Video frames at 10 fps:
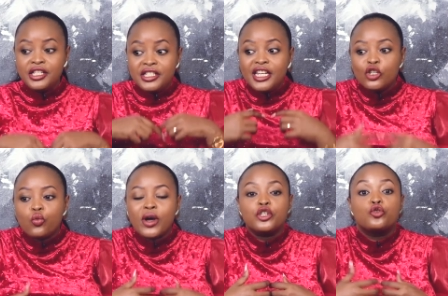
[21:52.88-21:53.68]
didn't
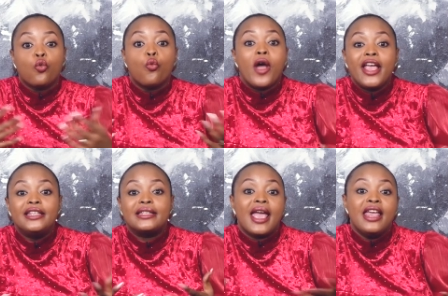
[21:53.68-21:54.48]
want to
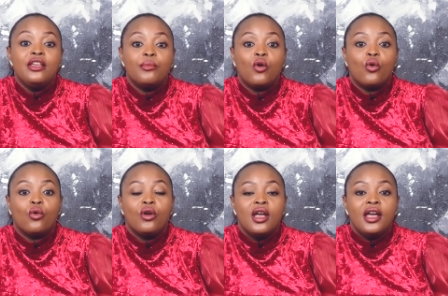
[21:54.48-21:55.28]
wait anymore.
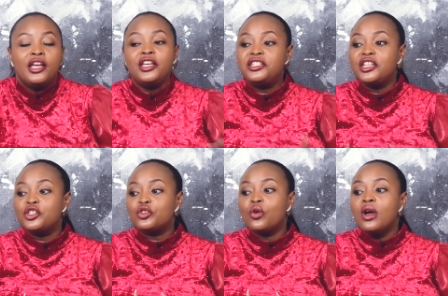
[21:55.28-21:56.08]
He
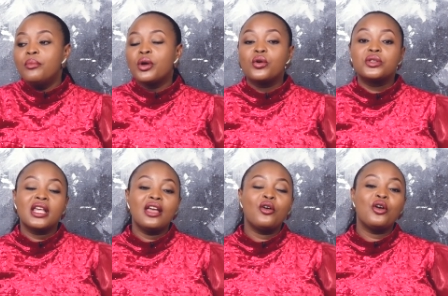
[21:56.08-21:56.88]
didn't know, because
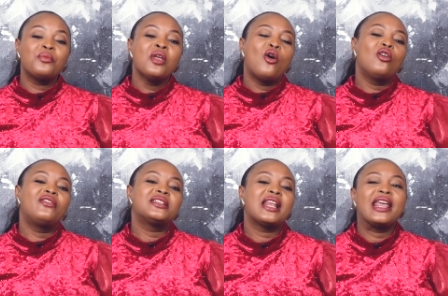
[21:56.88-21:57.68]
all of
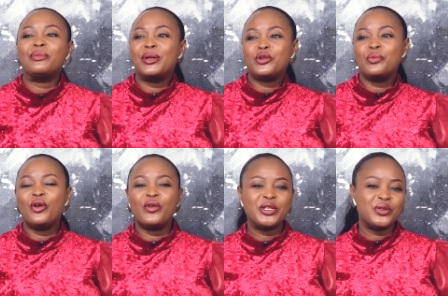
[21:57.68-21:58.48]
us are like, but
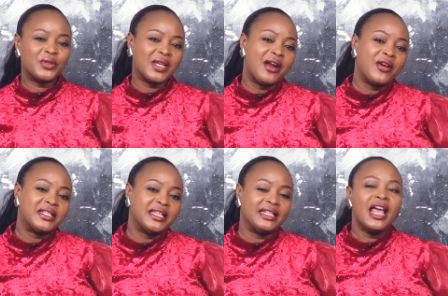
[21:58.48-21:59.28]
tomorrow is not
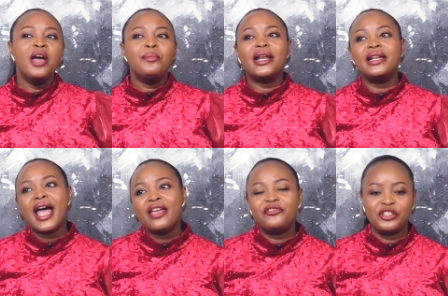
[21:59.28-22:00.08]
guaranteed. But
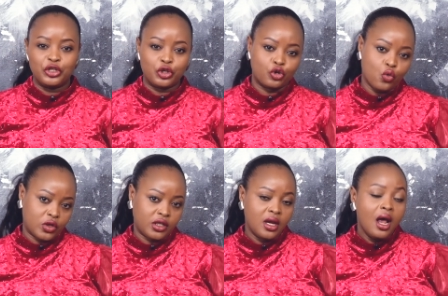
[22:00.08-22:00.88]
life is
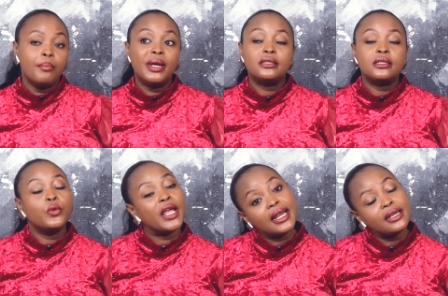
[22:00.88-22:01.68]
short. But
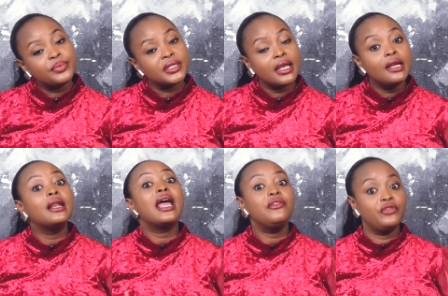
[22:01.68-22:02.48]
we end up saying
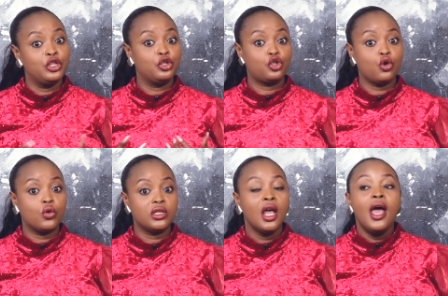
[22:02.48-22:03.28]
life is short,